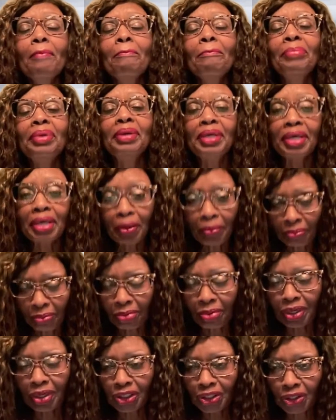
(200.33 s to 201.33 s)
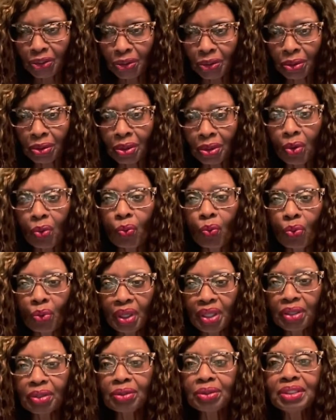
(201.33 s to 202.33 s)
Peer Pressure
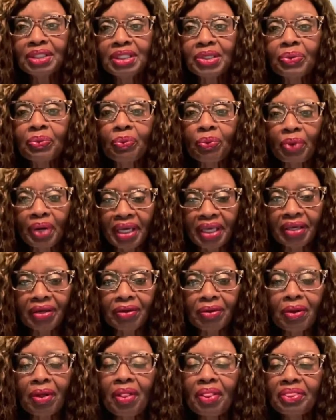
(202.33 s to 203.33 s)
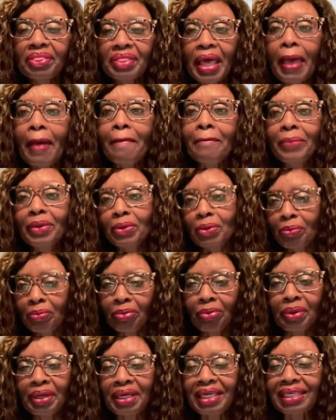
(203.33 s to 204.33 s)
Will Derail That
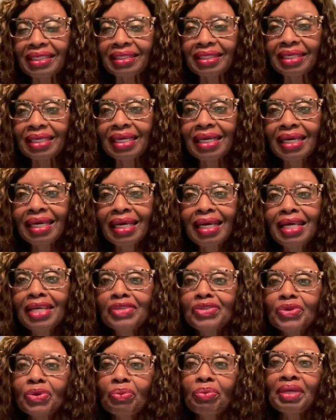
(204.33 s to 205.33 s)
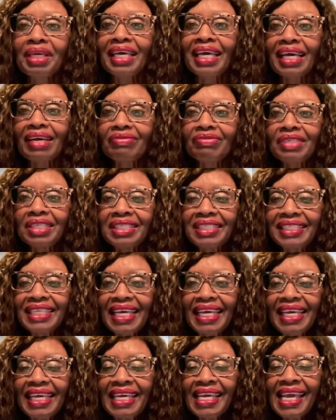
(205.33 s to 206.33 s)
Blueprint. So we have
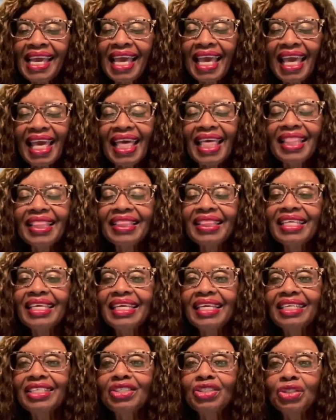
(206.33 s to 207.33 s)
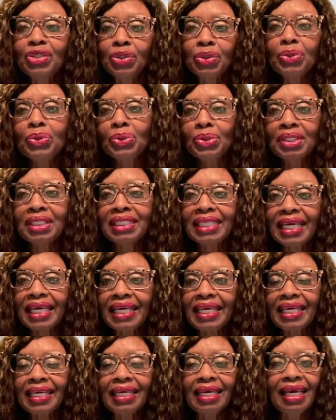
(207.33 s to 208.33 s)
today and then
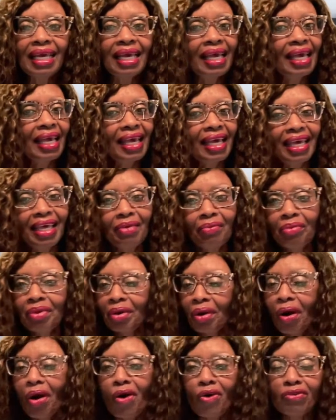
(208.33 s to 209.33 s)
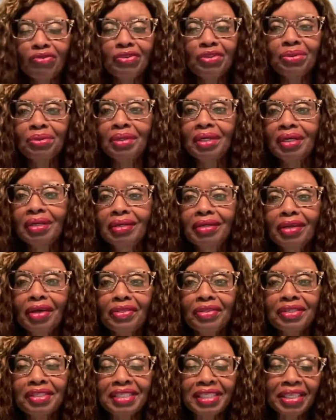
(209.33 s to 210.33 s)
Tuesday, and we're off to
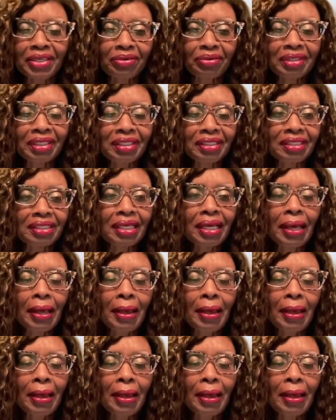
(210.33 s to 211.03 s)
another series.